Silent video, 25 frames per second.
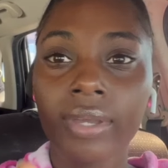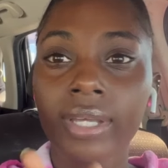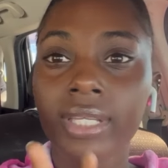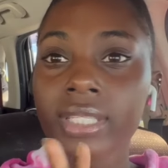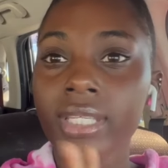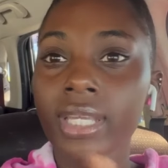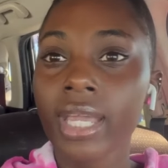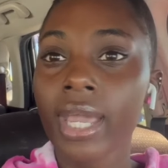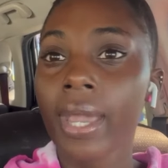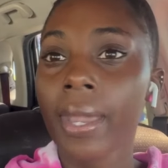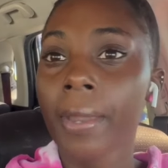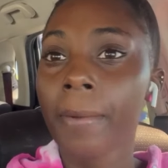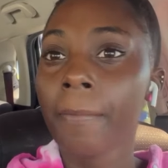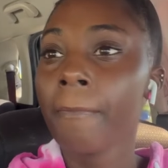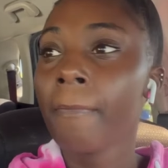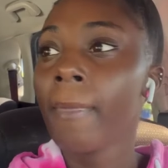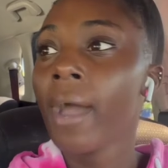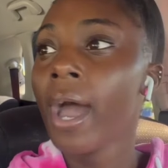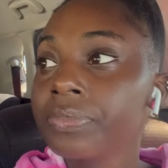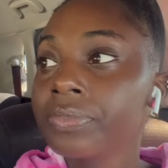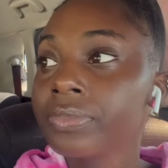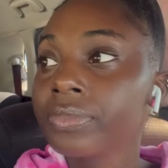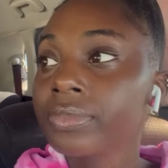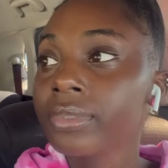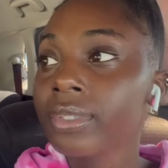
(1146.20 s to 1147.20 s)
yeah.
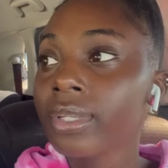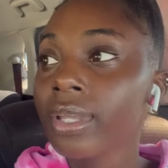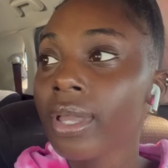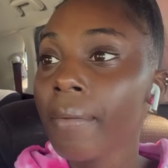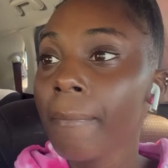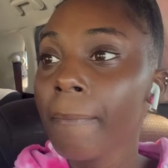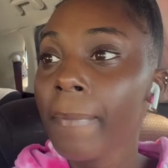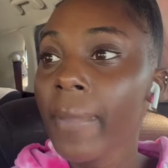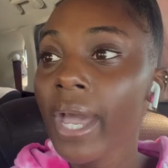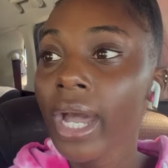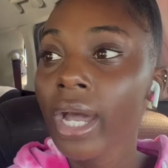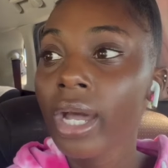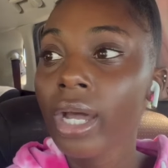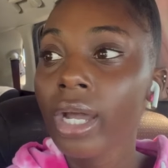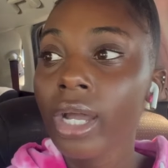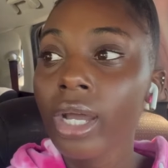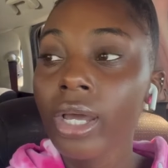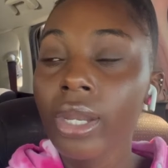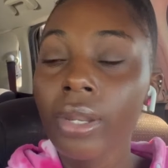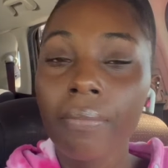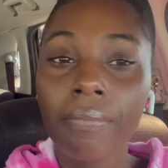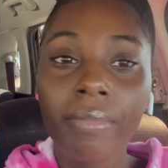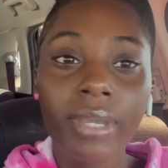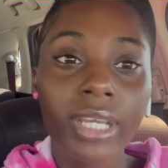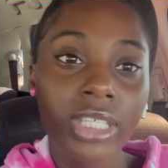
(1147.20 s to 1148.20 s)
I'm gonna go to
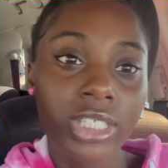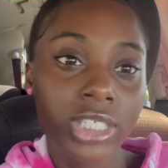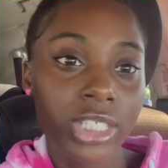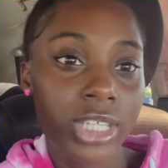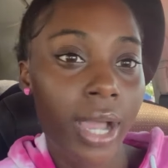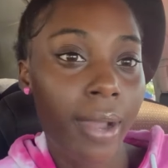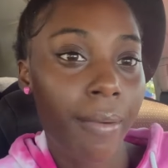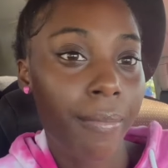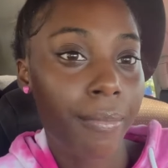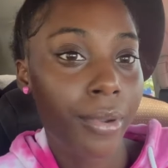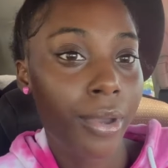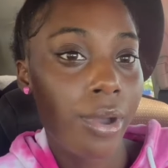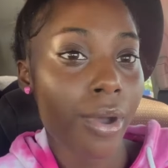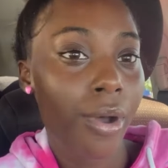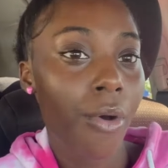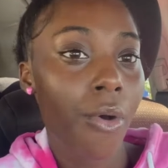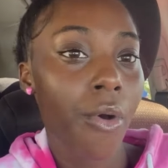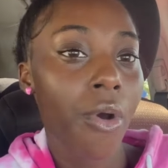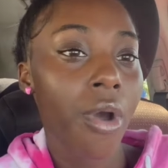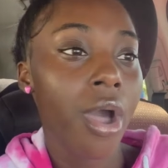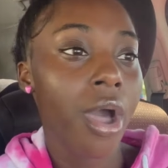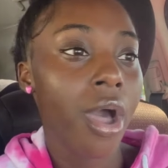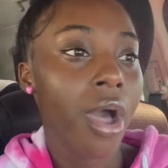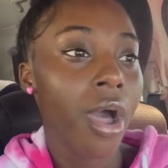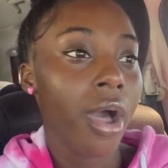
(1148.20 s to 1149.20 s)
the meat shop now.
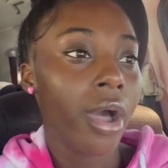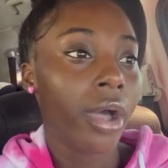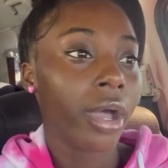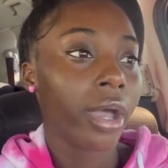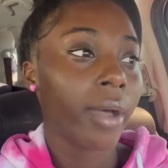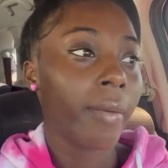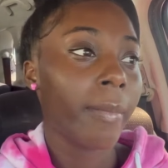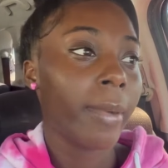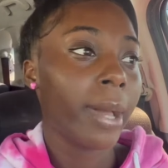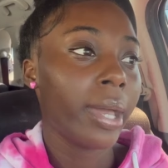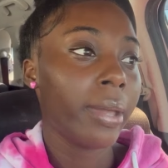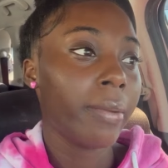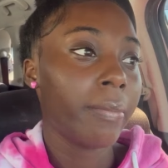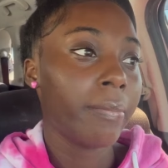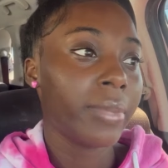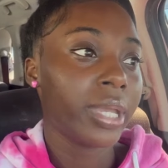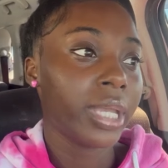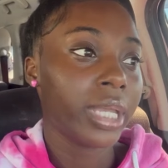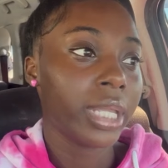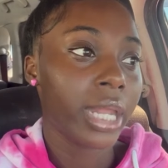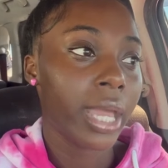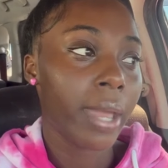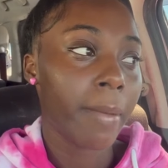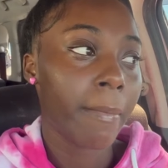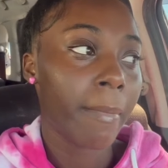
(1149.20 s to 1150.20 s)
Go buy
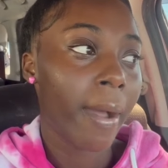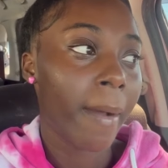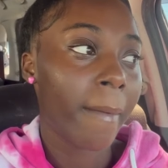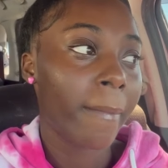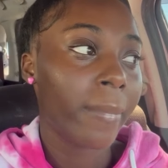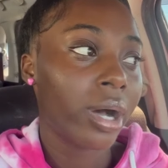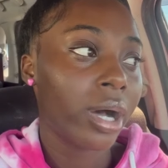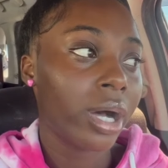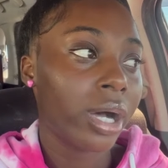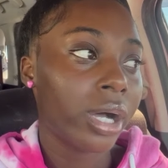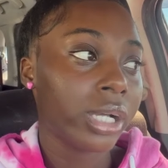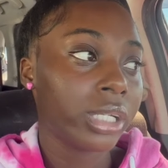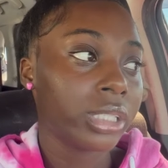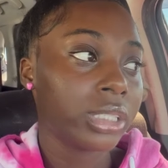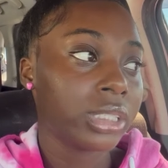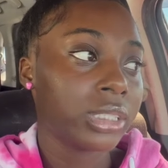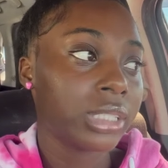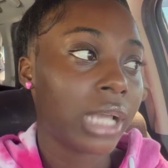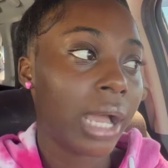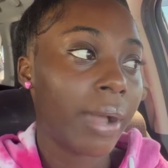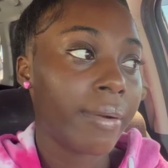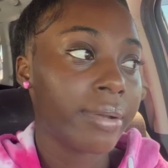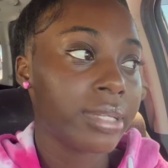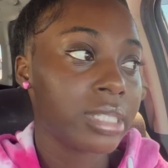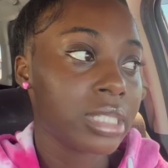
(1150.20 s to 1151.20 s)
meat them. I
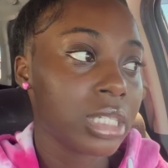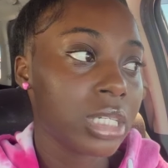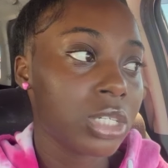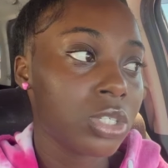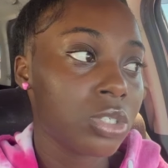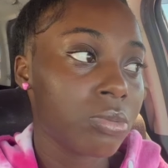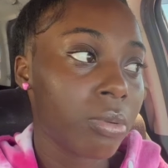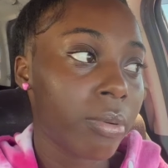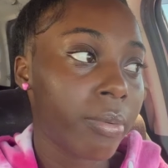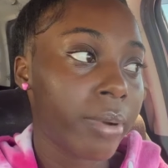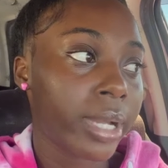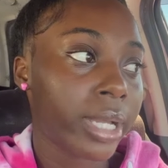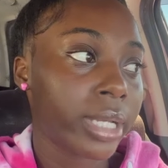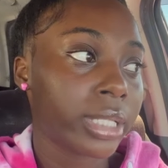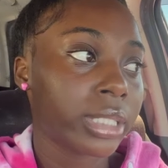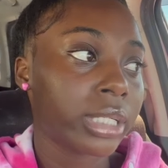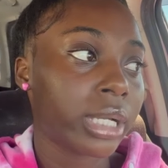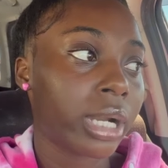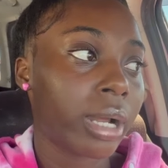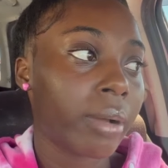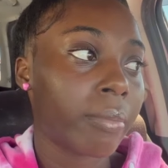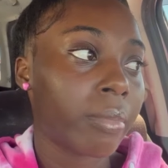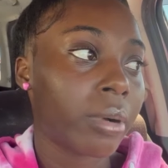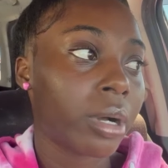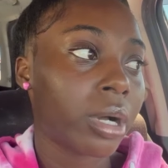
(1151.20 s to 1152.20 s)
went in the supermarket and
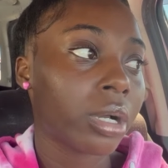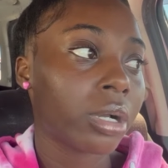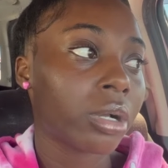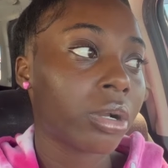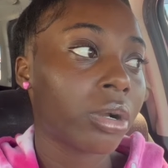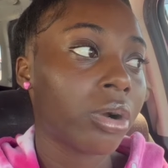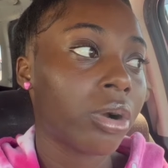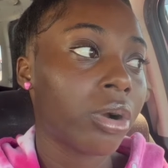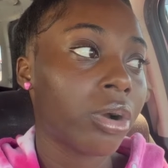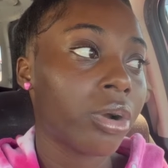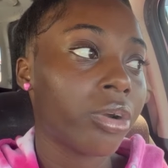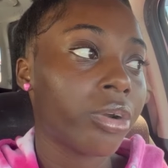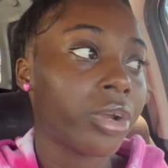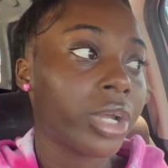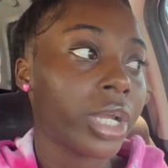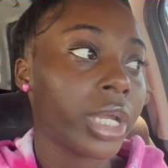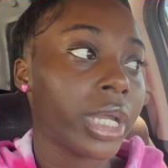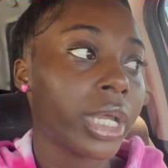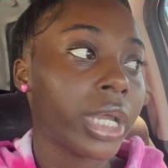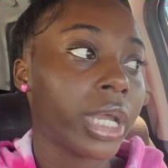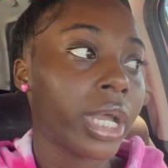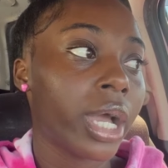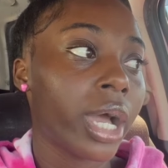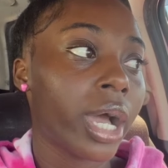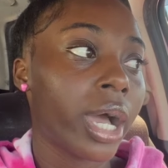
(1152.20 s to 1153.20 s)
I bought
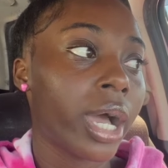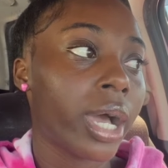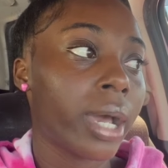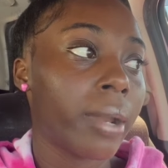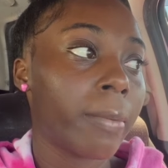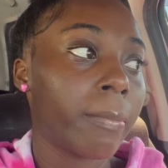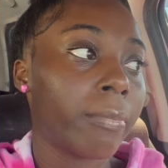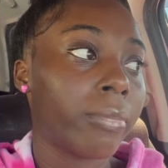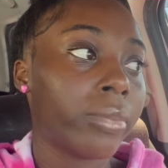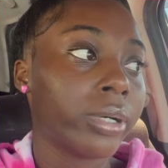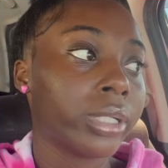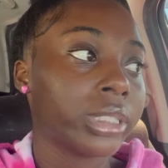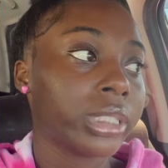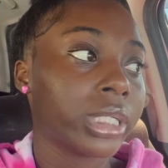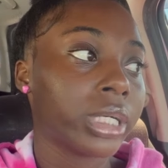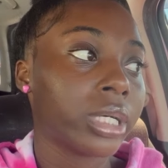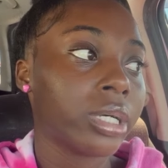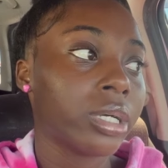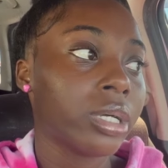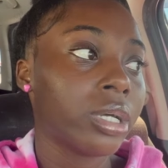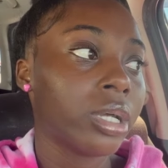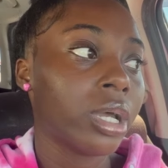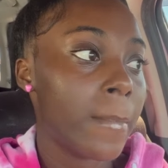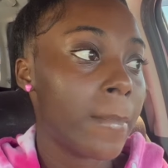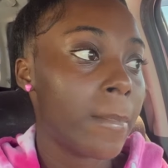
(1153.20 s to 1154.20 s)
curry and butter.
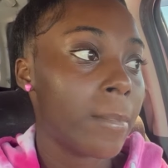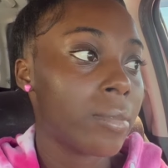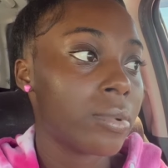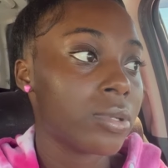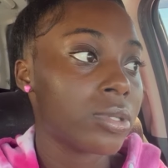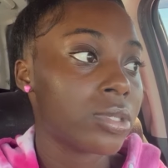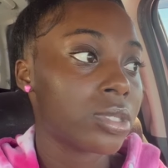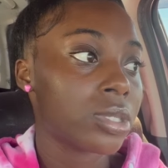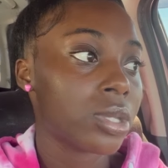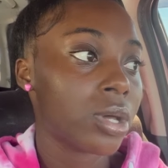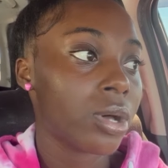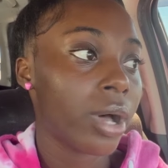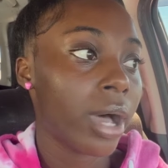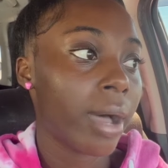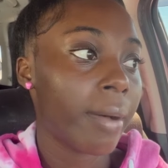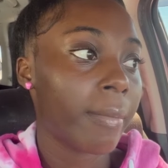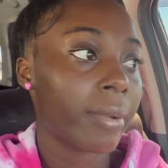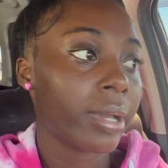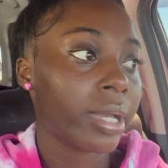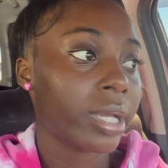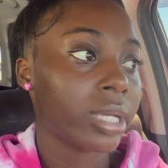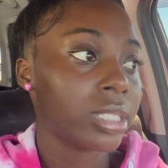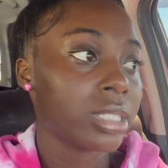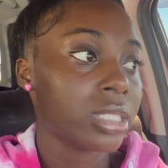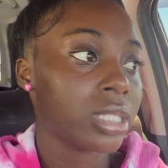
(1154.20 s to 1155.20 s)
So I'm
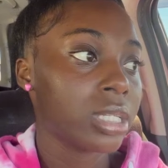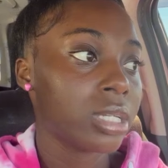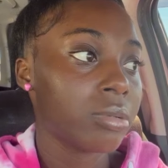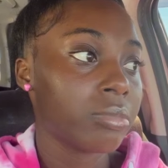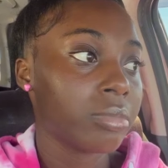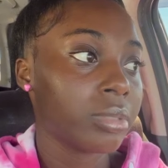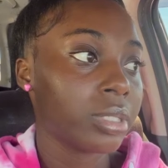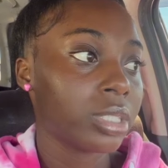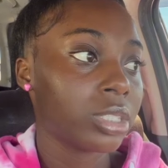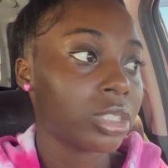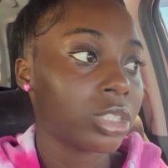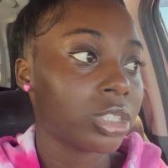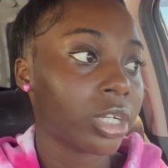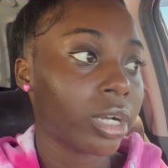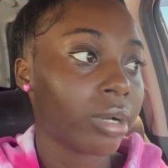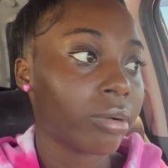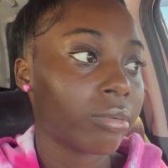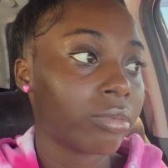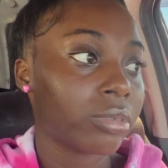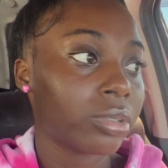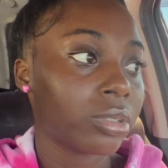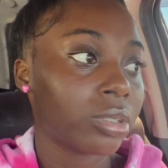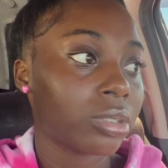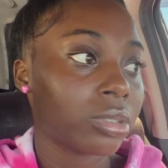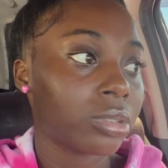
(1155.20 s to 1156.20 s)
gonna head to the meat shop
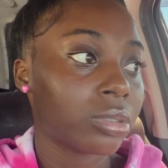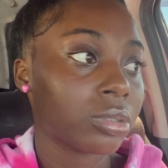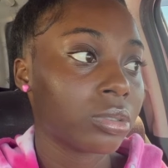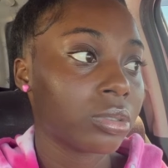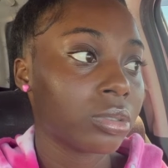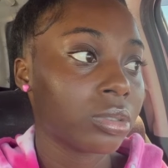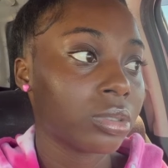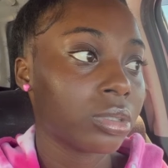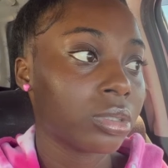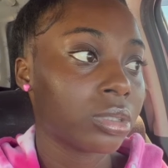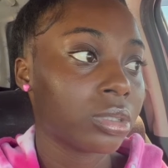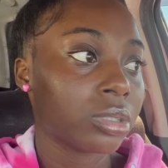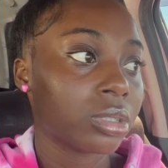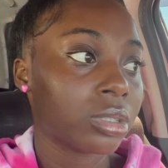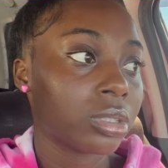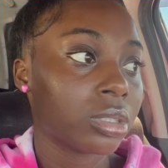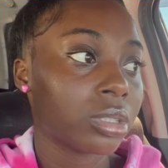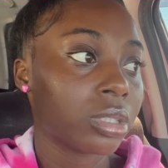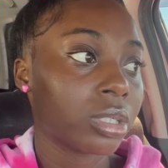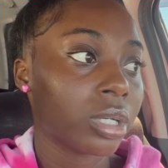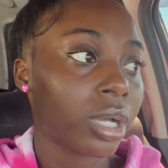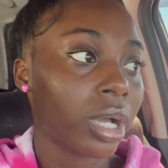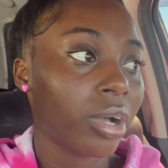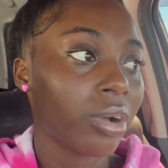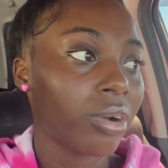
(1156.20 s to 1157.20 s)
now.
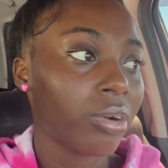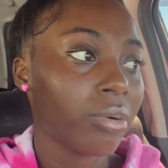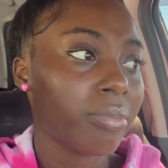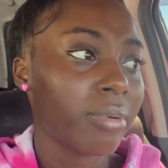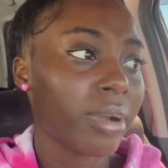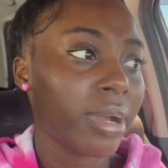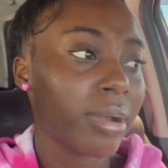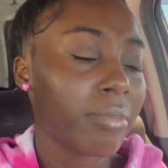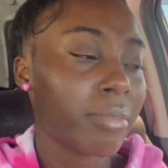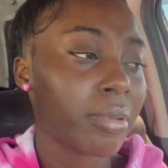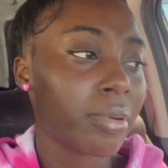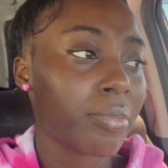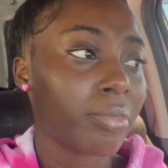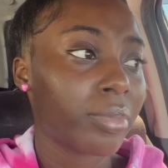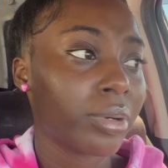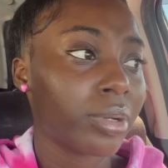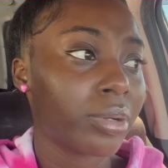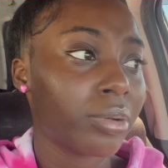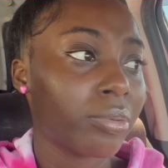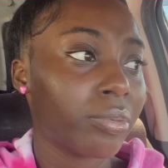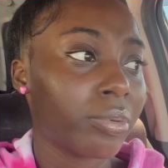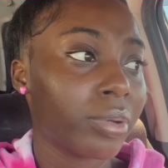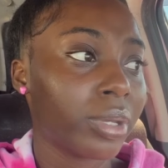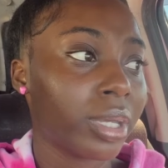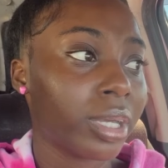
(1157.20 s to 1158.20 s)
I hope I remember
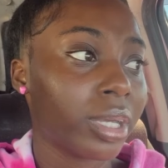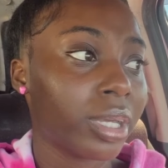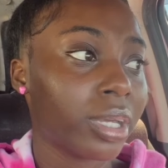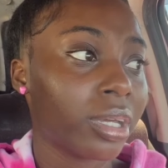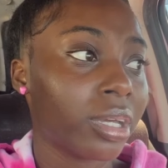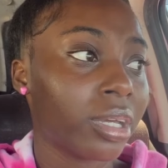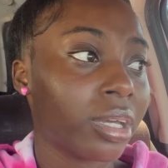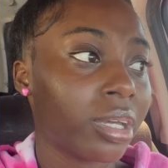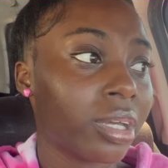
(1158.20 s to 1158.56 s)
the way.